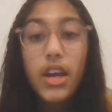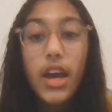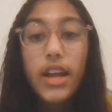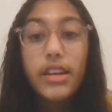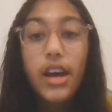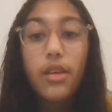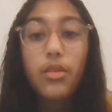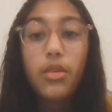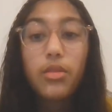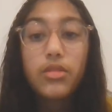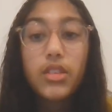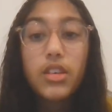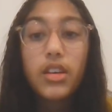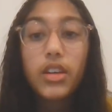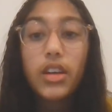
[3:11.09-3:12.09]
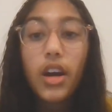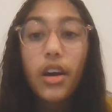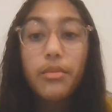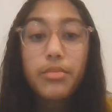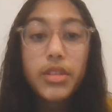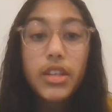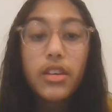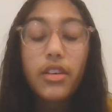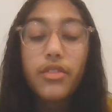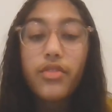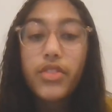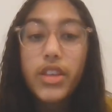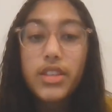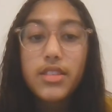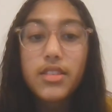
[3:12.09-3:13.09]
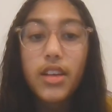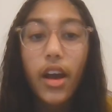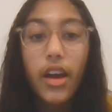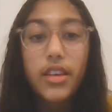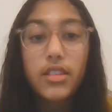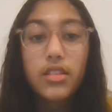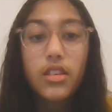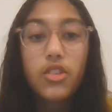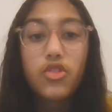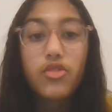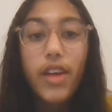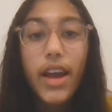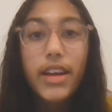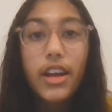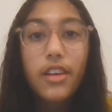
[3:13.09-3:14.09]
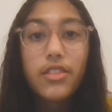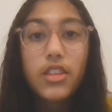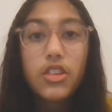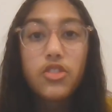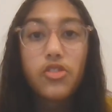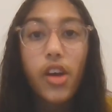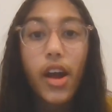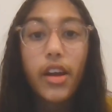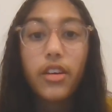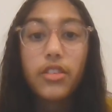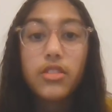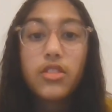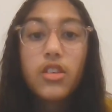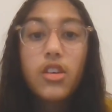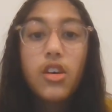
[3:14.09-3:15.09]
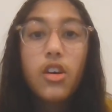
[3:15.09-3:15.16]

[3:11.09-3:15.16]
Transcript: and how only a company of this size could drag out these trials